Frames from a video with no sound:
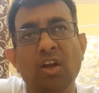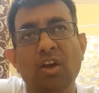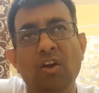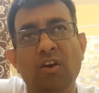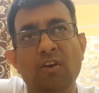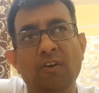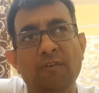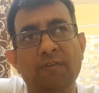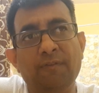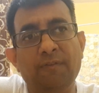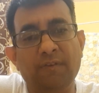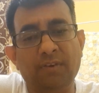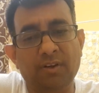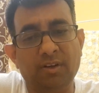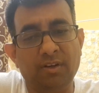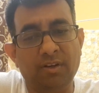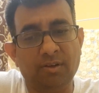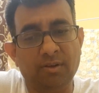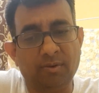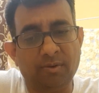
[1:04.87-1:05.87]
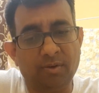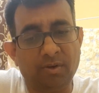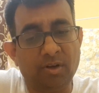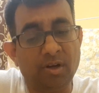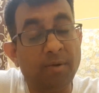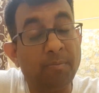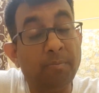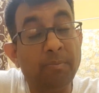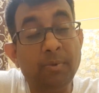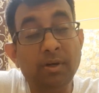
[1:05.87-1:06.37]
of
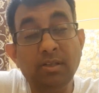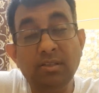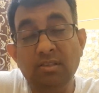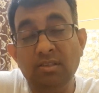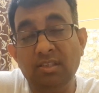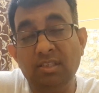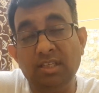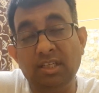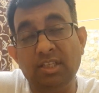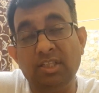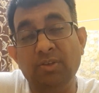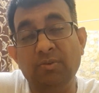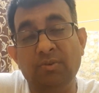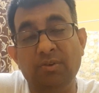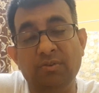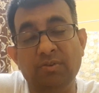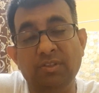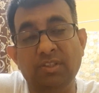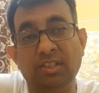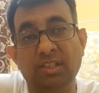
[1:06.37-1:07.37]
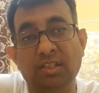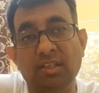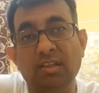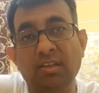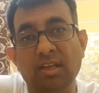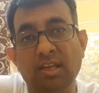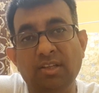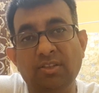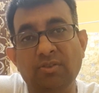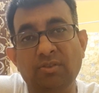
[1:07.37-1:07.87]
Humboldt State
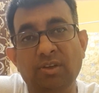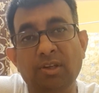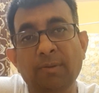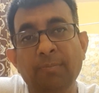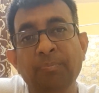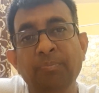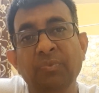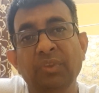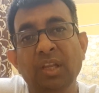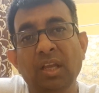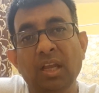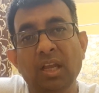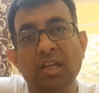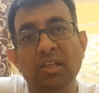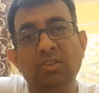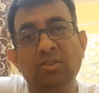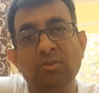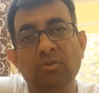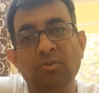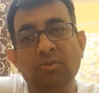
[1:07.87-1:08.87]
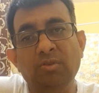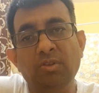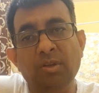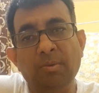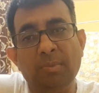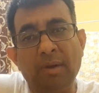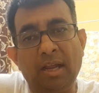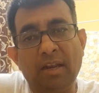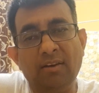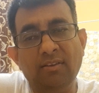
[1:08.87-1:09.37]
University actually. So the
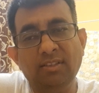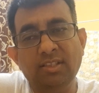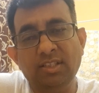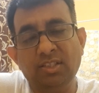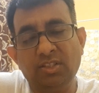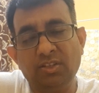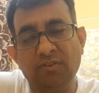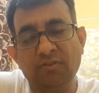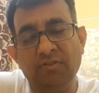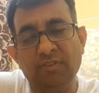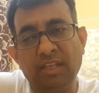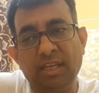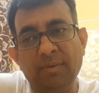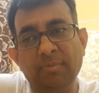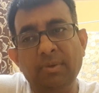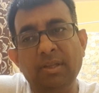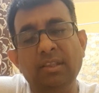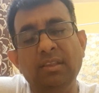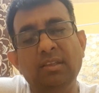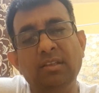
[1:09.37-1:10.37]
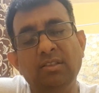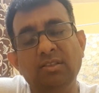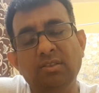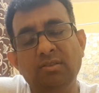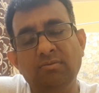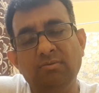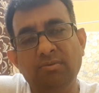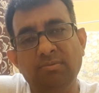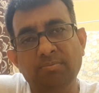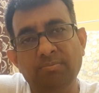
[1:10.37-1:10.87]
biologist of them and the
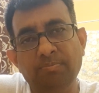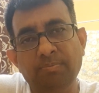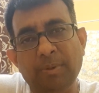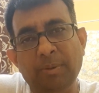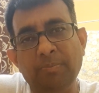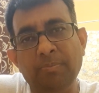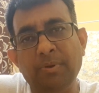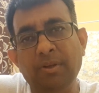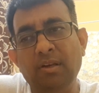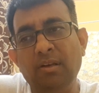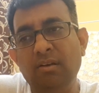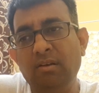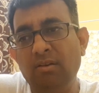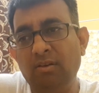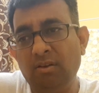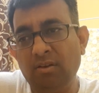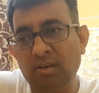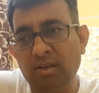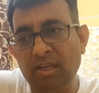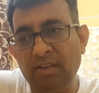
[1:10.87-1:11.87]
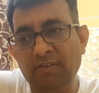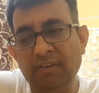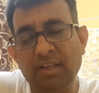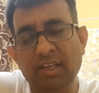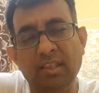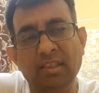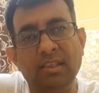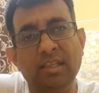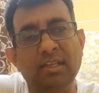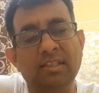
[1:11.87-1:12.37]
people living
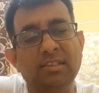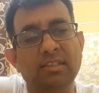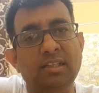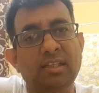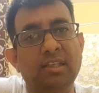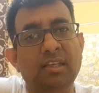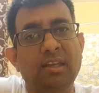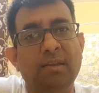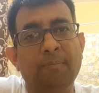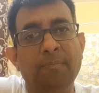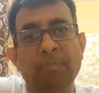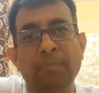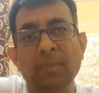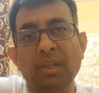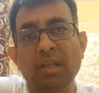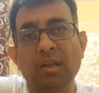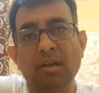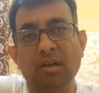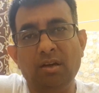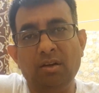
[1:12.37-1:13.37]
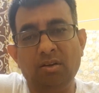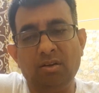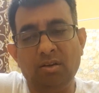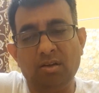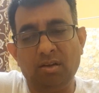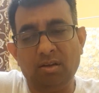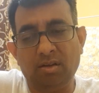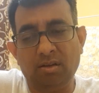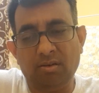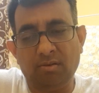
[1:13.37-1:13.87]
in that city,
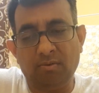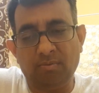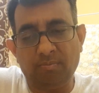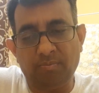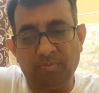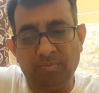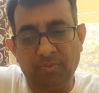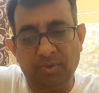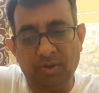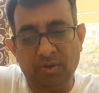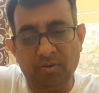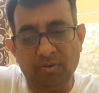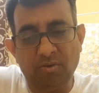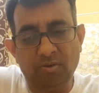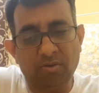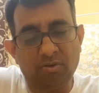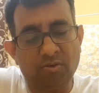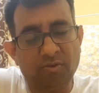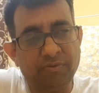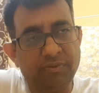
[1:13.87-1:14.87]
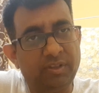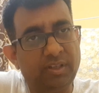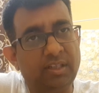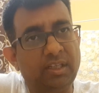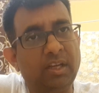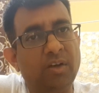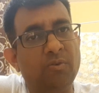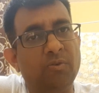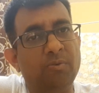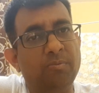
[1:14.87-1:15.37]
of the
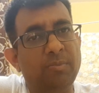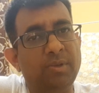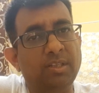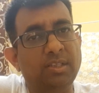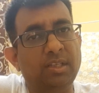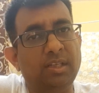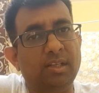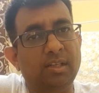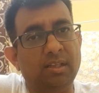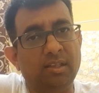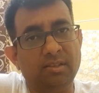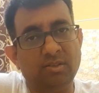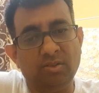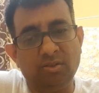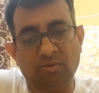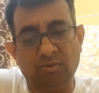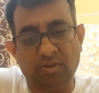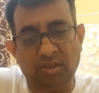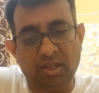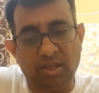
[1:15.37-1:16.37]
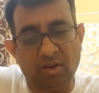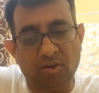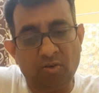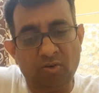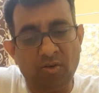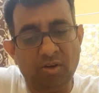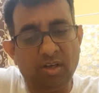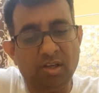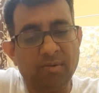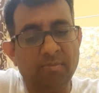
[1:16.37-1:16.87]
town basically, so they
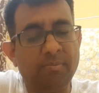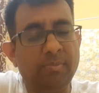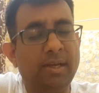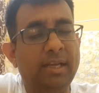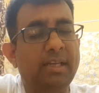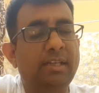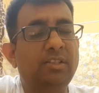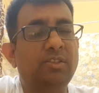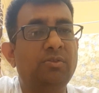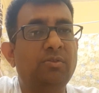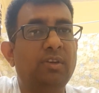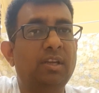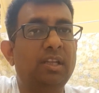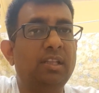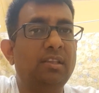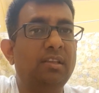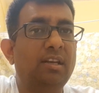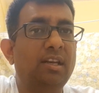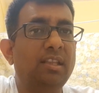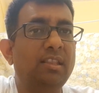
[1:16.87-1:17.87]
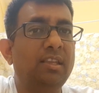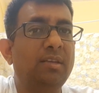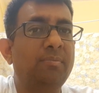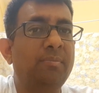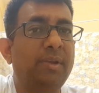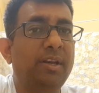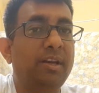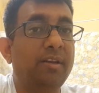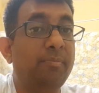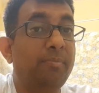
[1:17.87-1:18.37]
all combined together and they
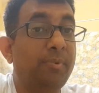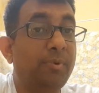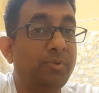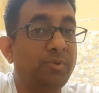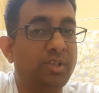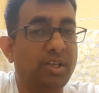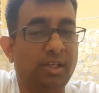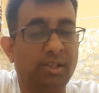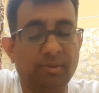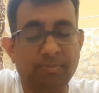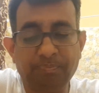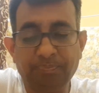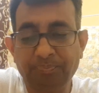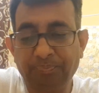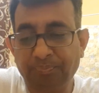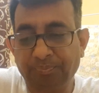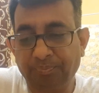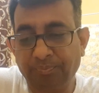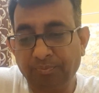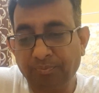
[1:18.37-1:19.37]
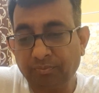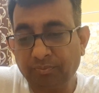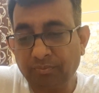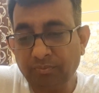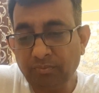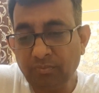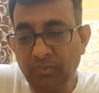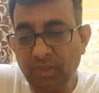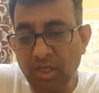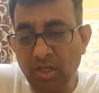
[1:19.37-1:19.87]
made a project.
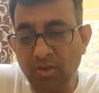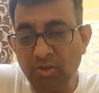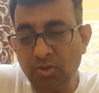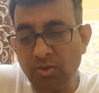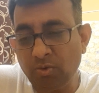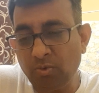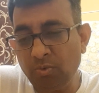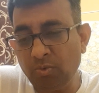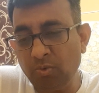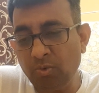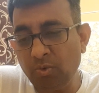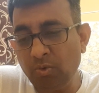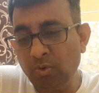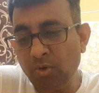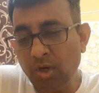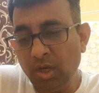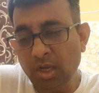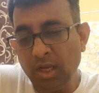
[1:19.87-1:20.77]
So